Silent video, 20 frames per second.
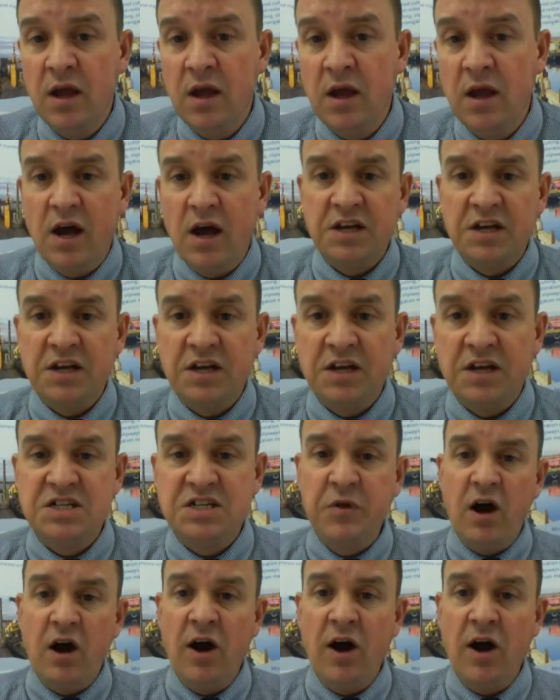are some of the
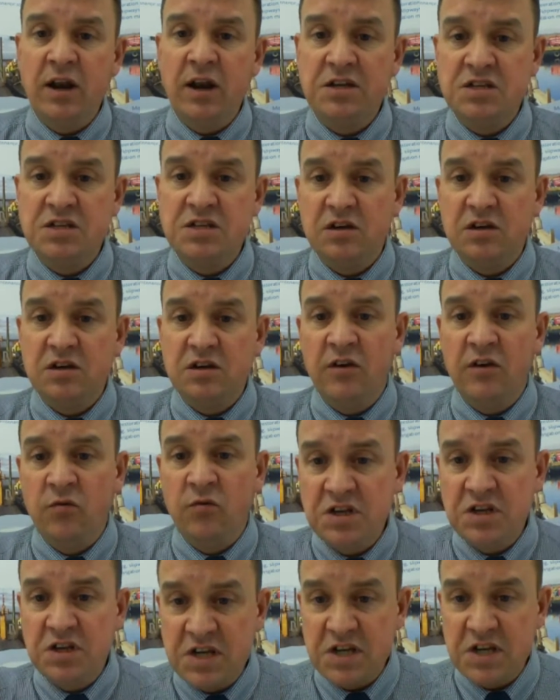highlights of
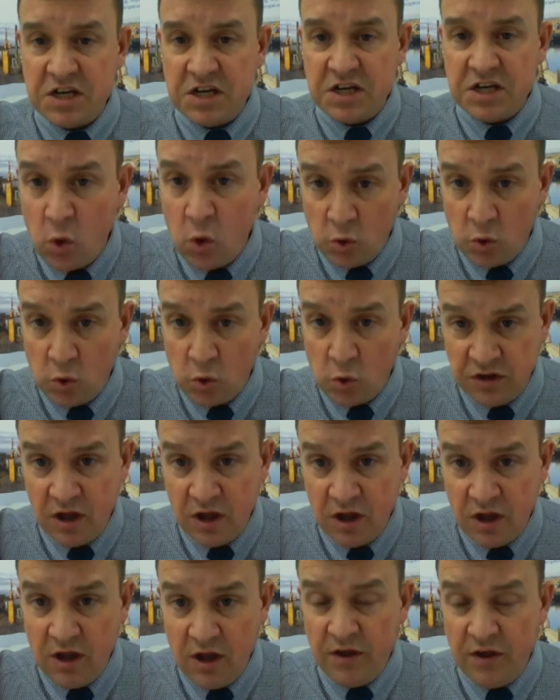what is actually
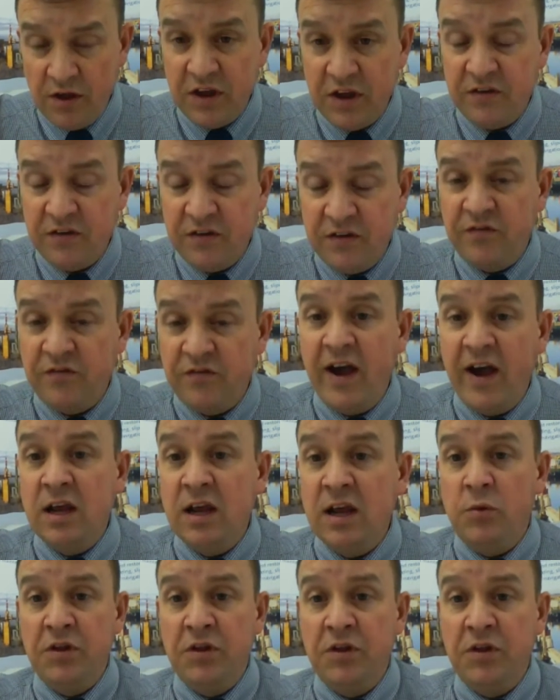causing the failure
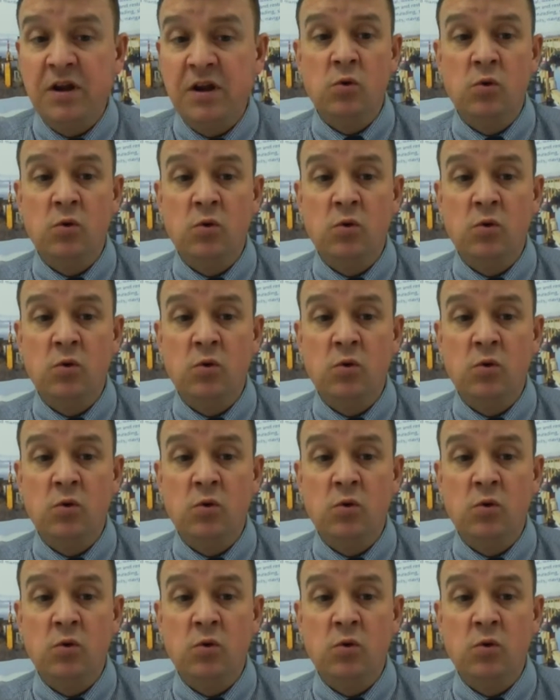within our water